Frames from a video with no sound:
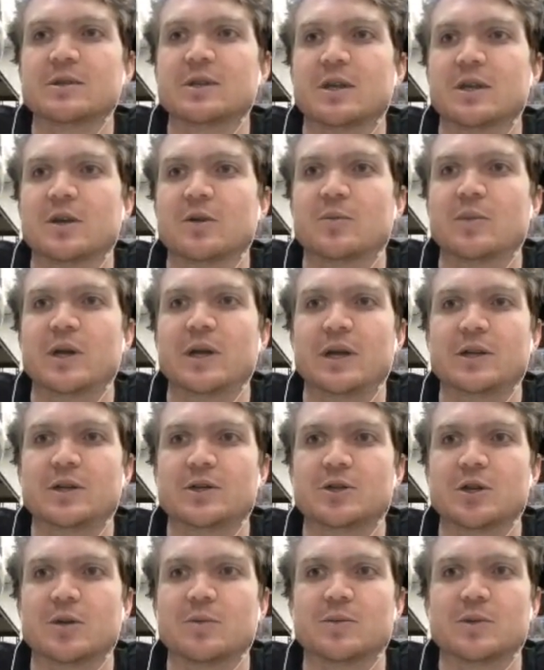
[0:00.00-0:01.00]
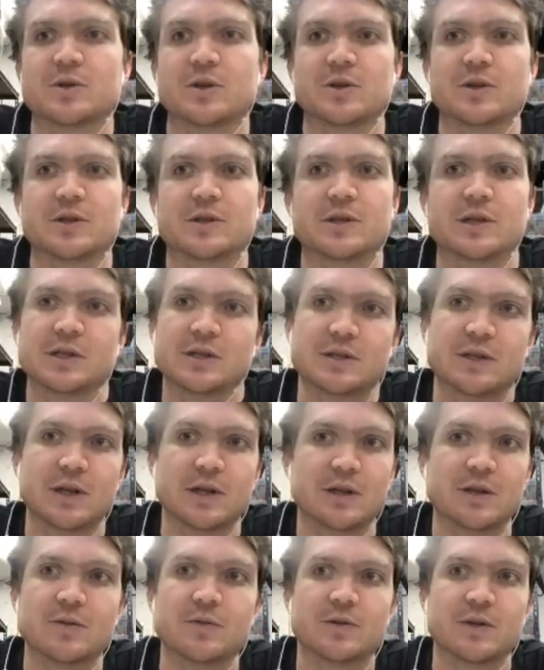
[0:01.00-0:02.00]
so they'll be in shops on the
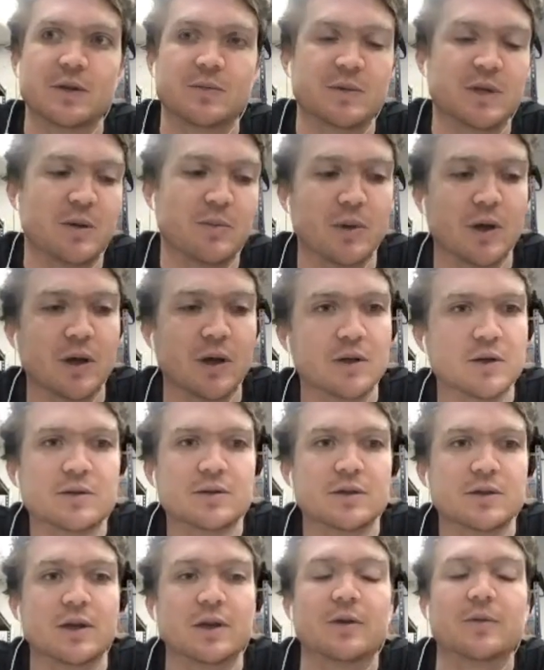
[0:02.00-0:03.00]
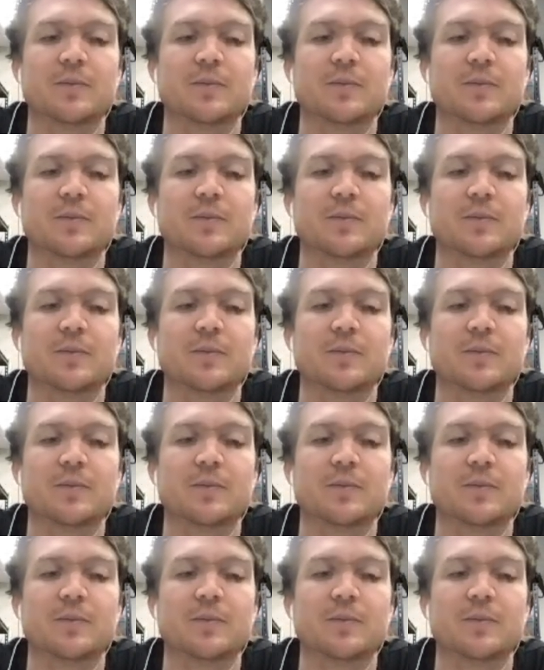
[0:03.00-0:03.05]
sixteenth of September. So.